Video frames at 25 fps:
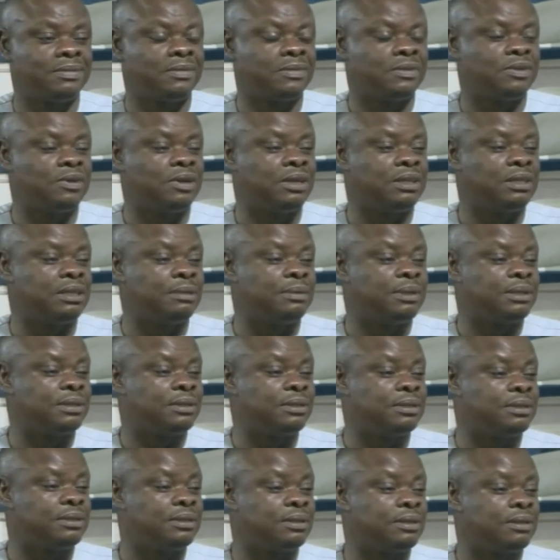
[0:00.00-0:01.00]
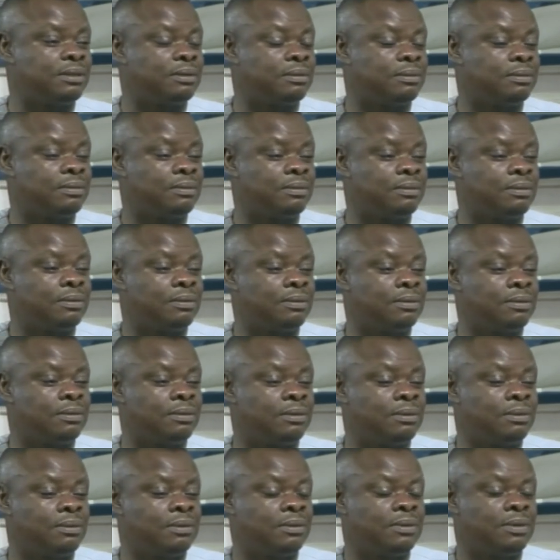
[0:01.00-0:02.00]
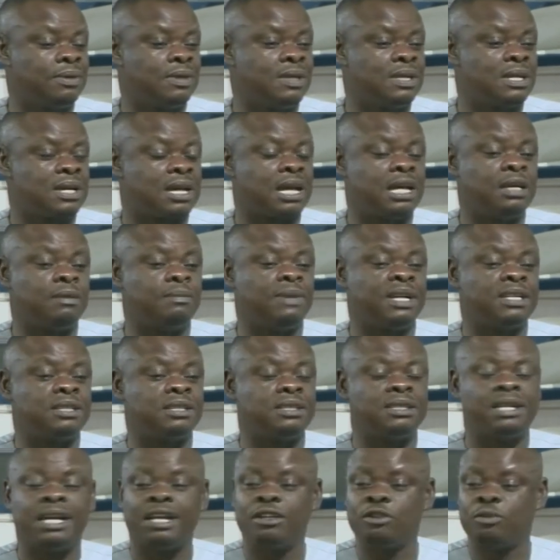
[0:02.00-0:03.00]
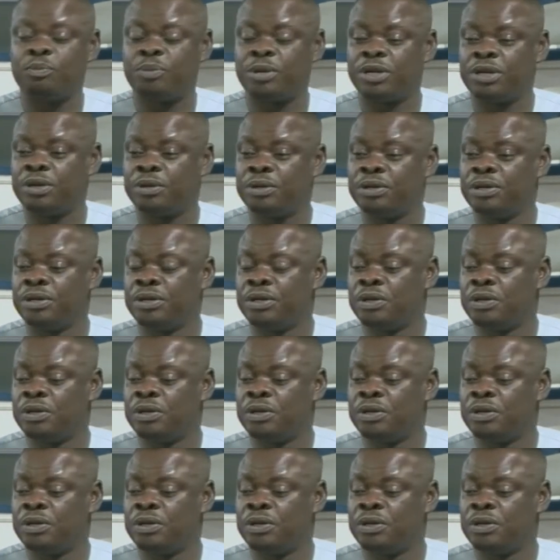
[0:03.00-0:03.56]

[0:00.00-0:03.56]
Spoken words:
What did the person say? Can you imagine that you pay